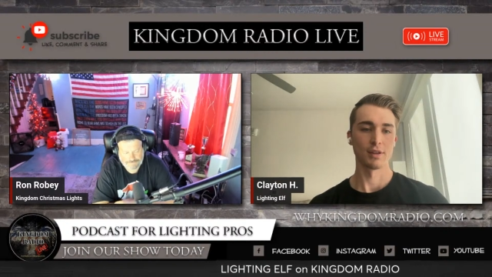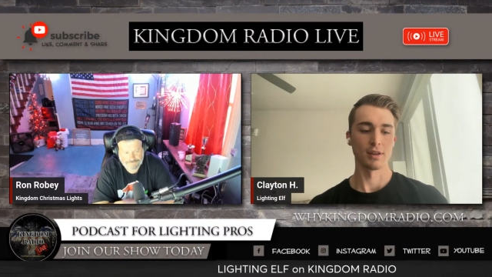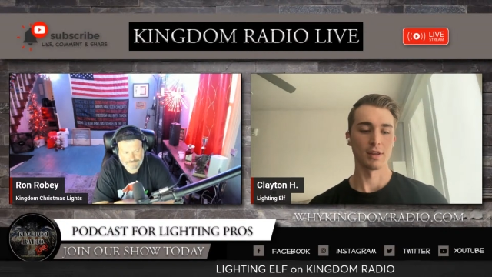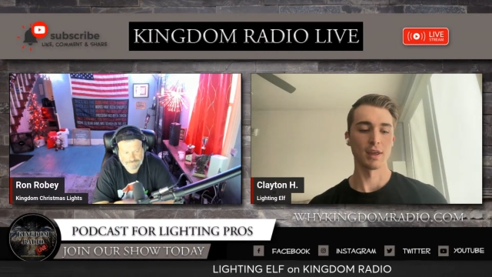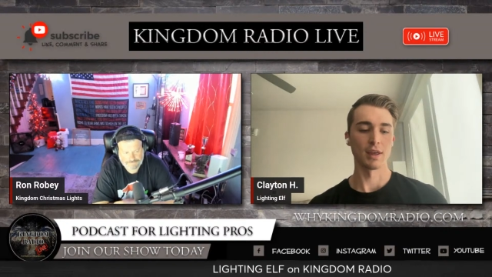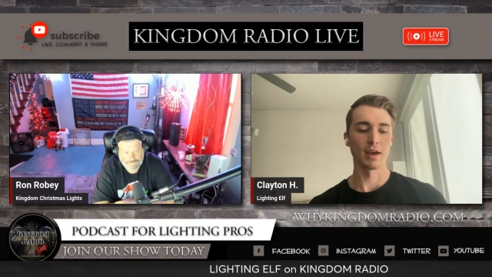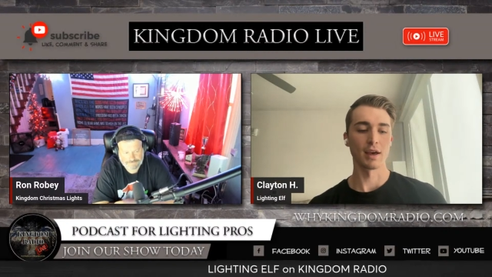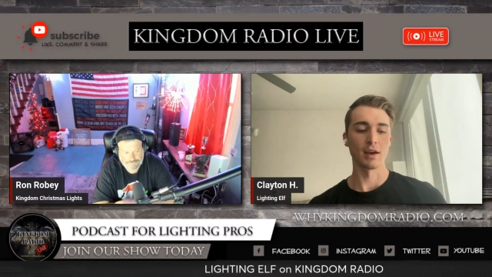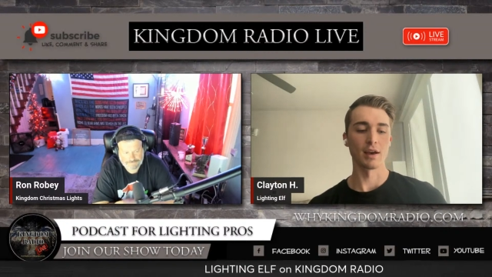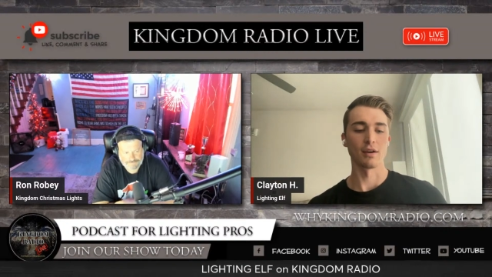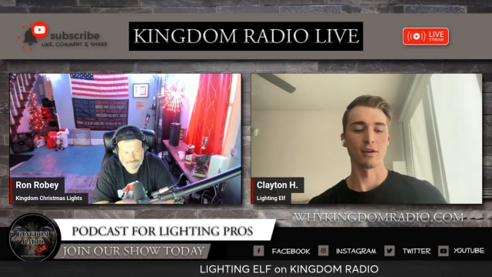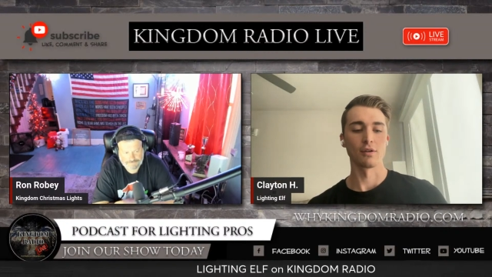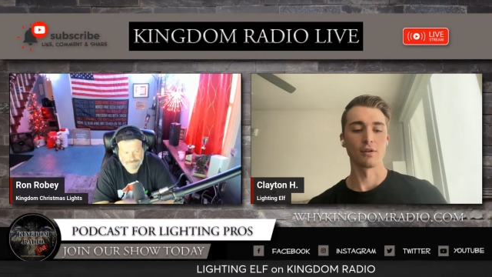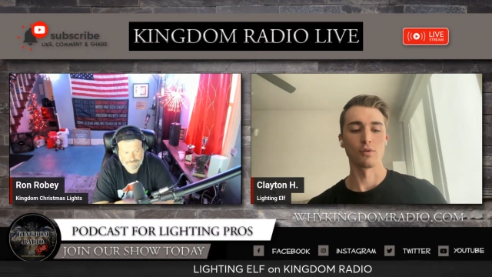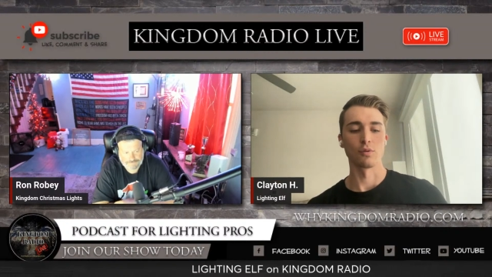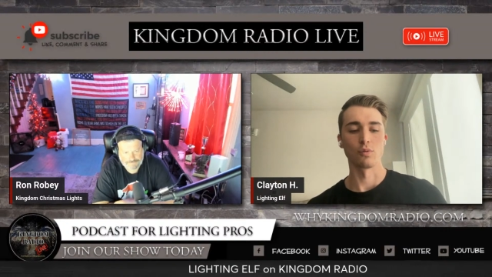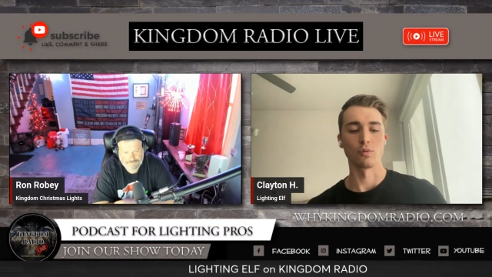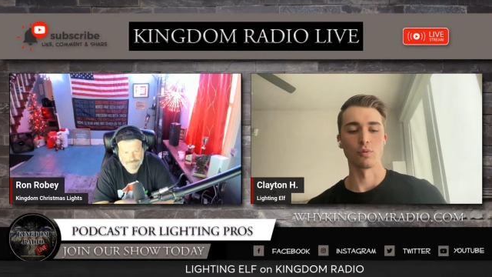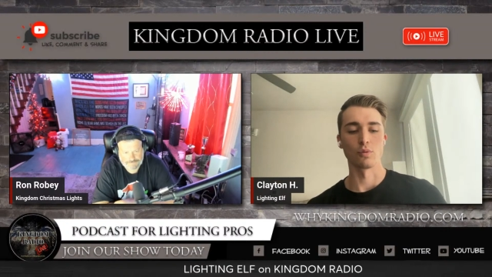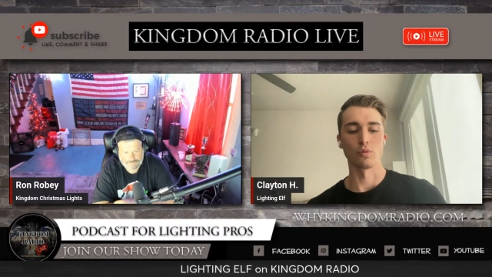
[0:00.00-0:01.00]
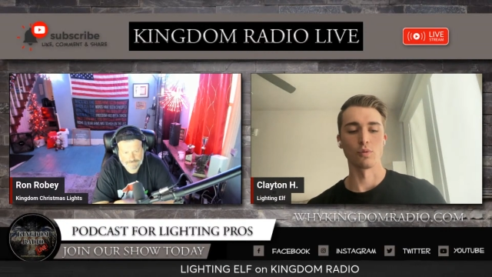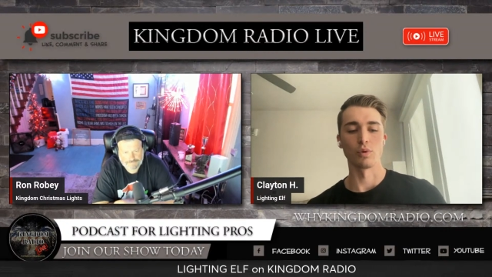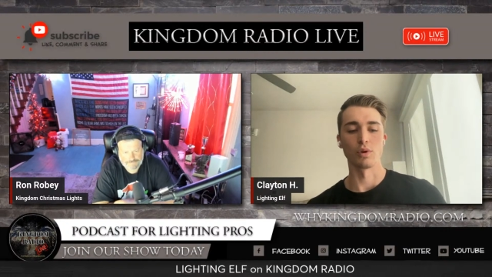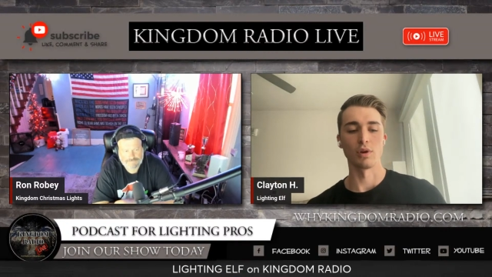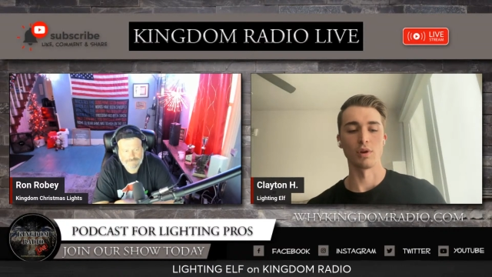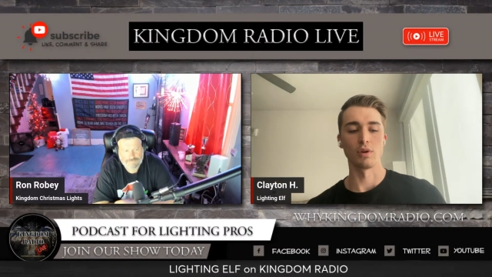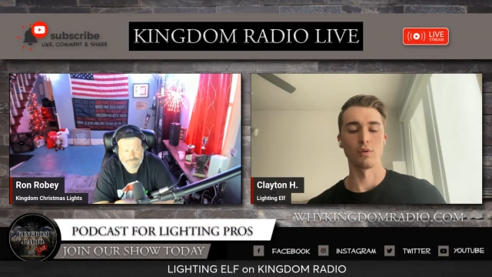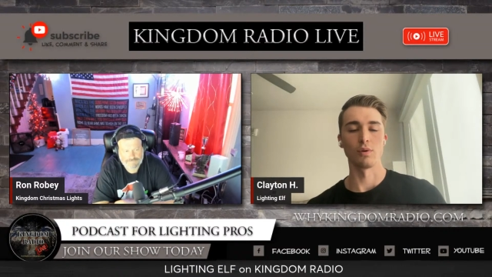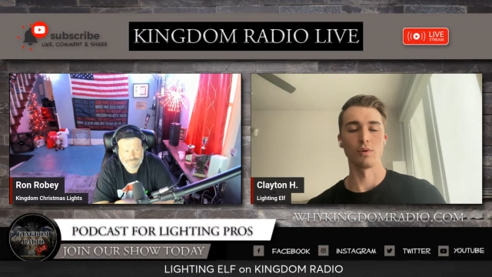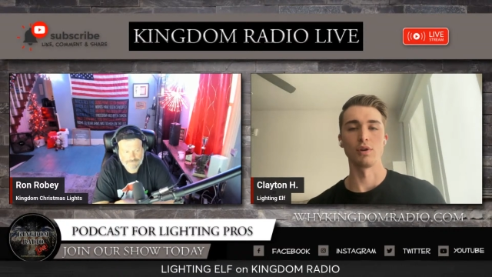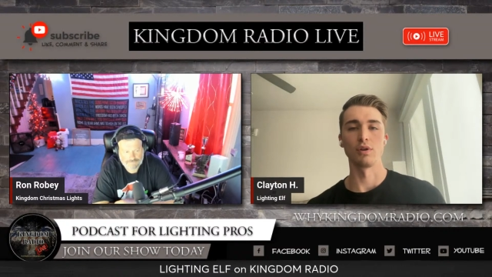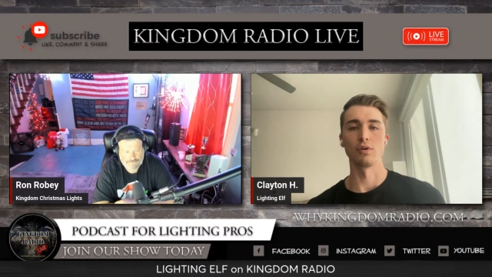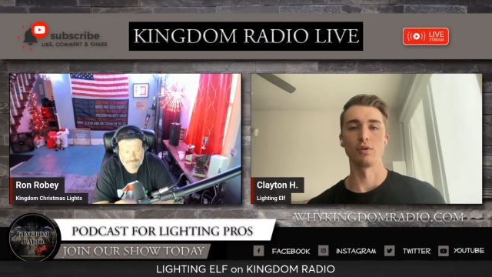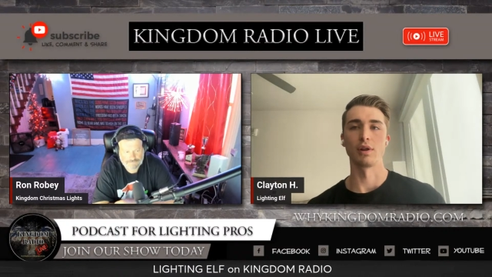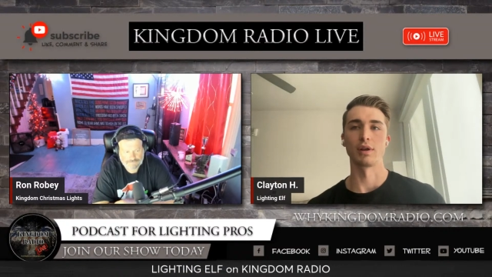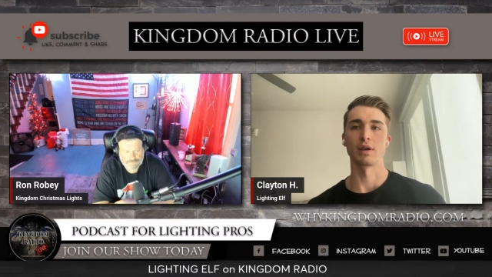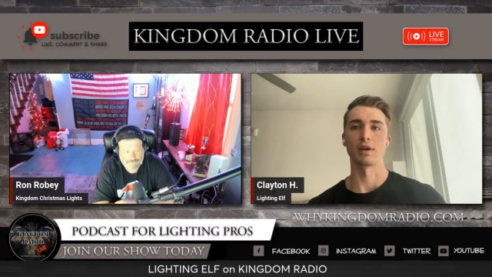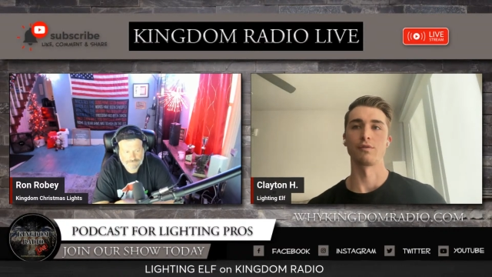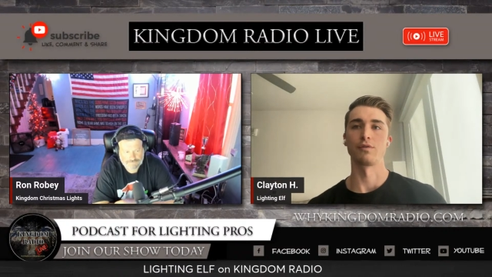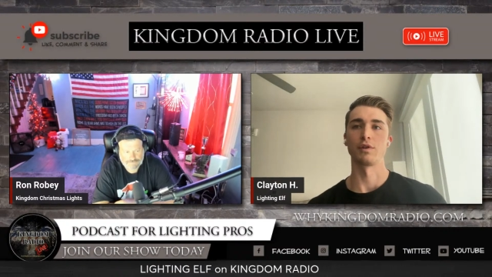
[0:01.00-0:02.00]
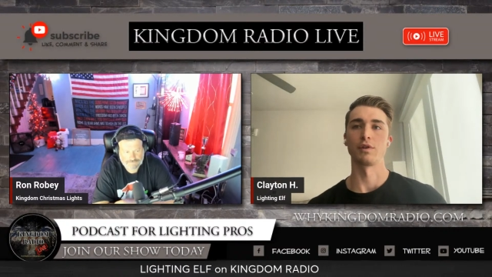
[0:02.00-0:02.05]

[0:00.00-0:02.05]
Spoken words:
yeah, we do like a